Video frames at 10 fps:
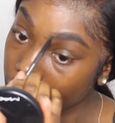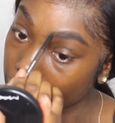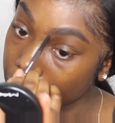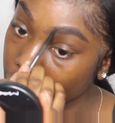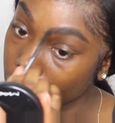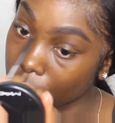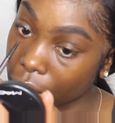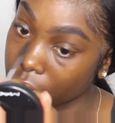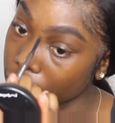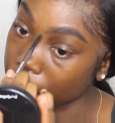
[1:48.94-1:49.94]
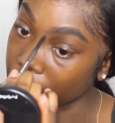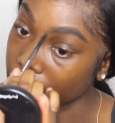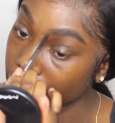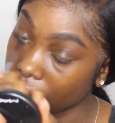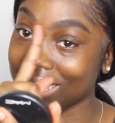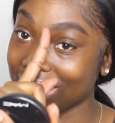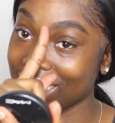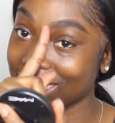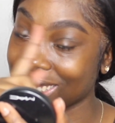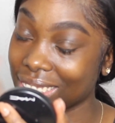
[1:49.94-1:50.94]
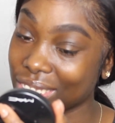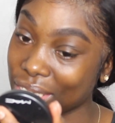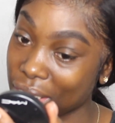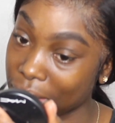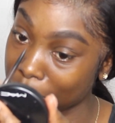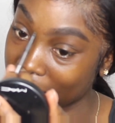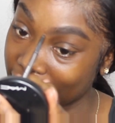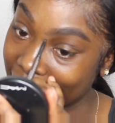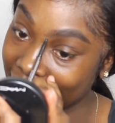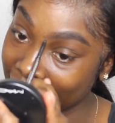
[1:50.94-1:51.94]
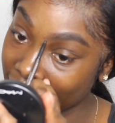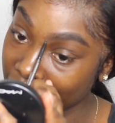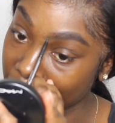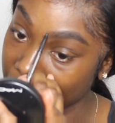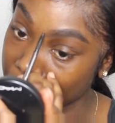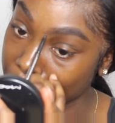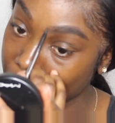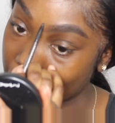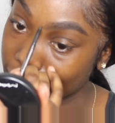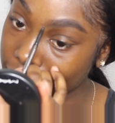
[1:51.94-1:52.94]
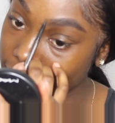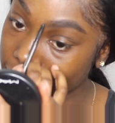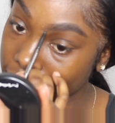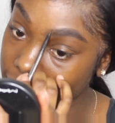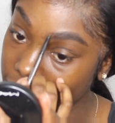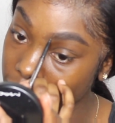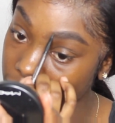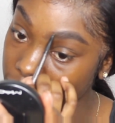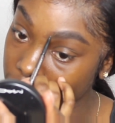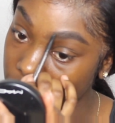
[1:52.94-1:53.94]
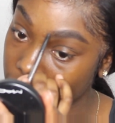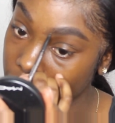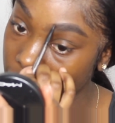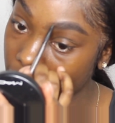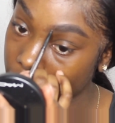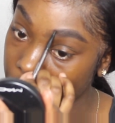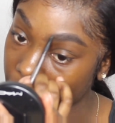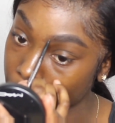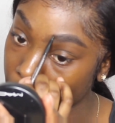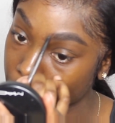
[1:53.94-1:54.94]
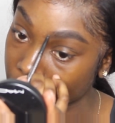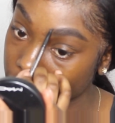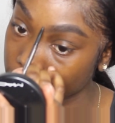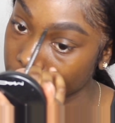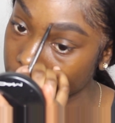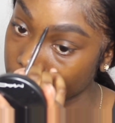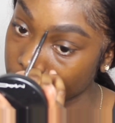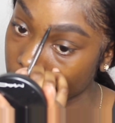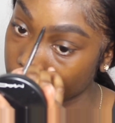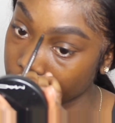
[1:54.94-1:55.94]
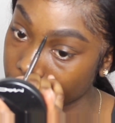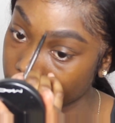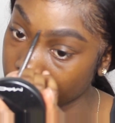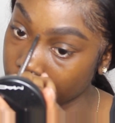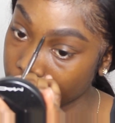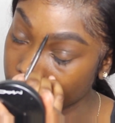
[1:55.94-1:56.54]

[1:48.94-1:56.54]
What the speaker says: I'm going to go a little bit into the center of my brows just to kind of make my brows look a little longer.